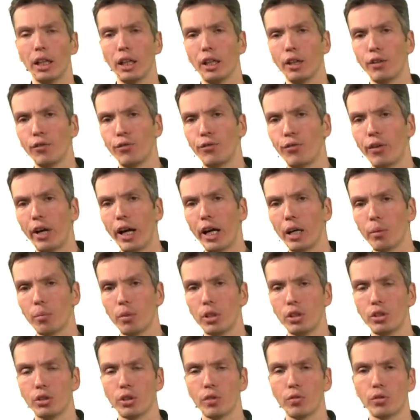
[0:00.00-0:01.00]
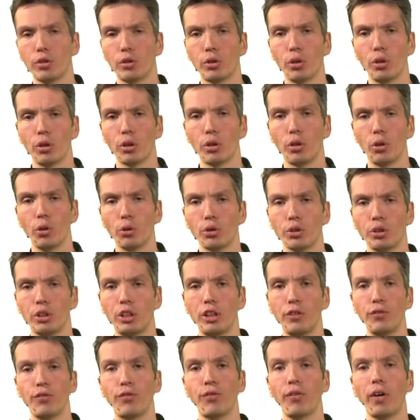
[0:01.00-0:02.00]
fragments of circles
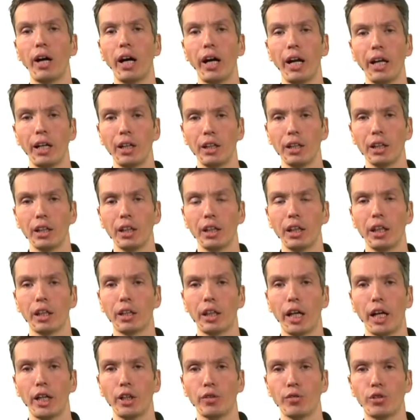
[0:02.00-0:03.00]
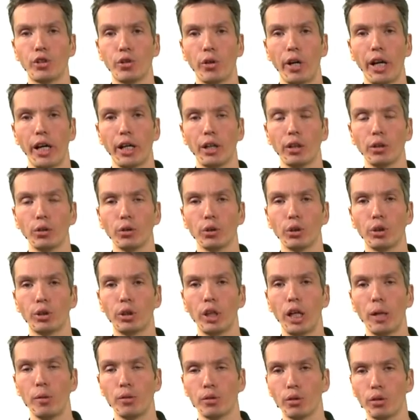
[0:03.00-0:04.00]
define a kind of triangular
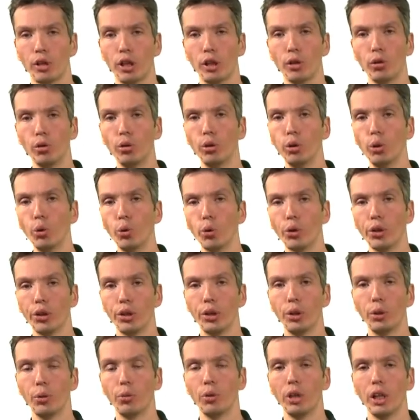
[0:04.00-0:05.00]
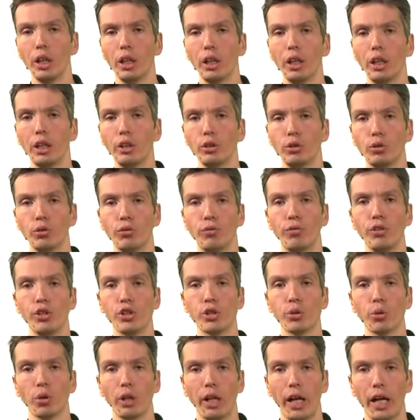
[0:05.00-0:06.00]
shape. So they lure you into
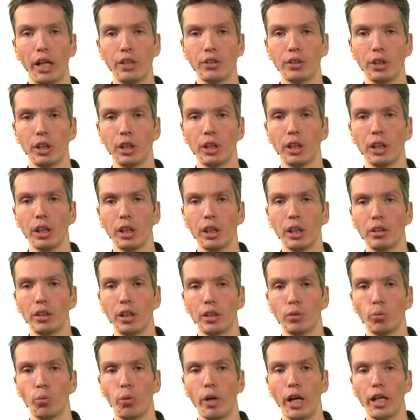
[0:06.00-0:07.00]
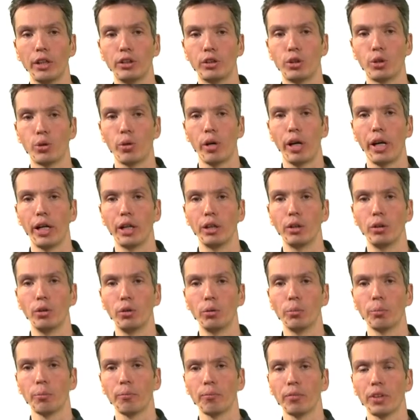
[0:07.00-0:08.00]
visualizing that white
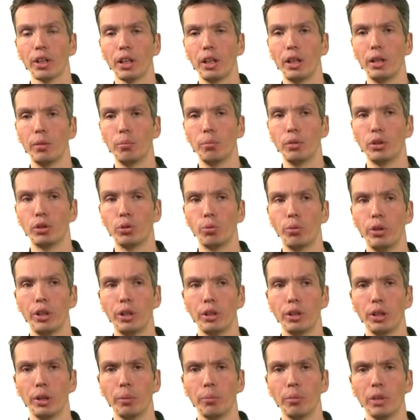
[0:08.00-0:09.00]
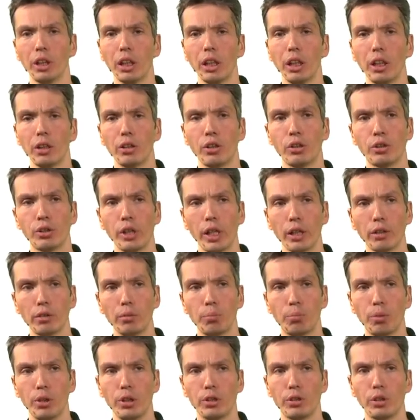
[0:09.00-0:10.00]
triangle in between them. The
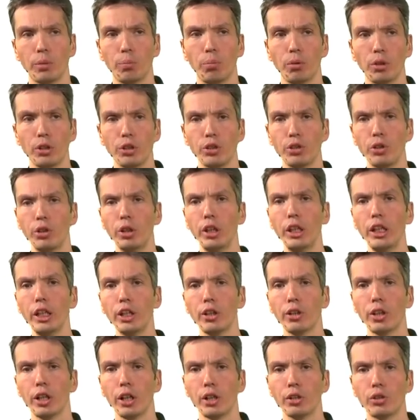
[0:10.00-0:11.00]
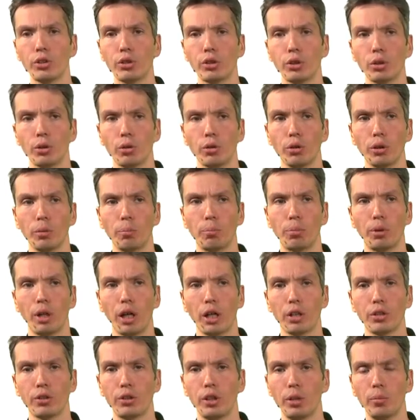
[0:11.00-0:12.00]
second principle is nearness or
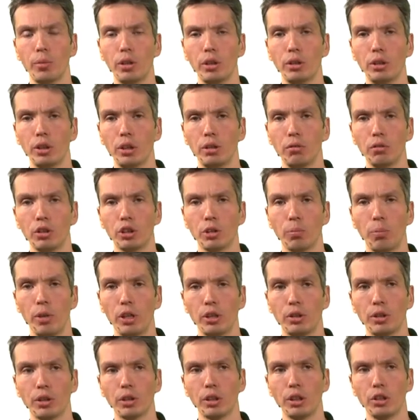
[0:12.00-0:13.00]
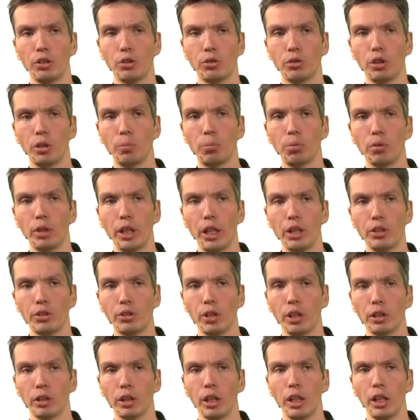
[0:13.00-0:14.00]
proximity, which basically stipulates
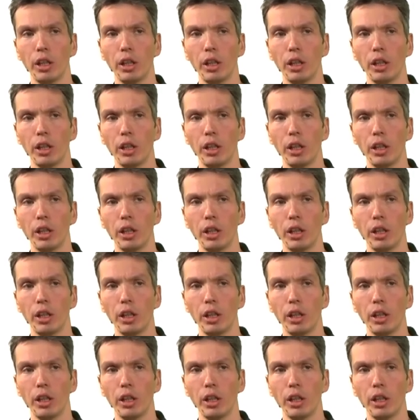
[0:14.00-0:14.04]
that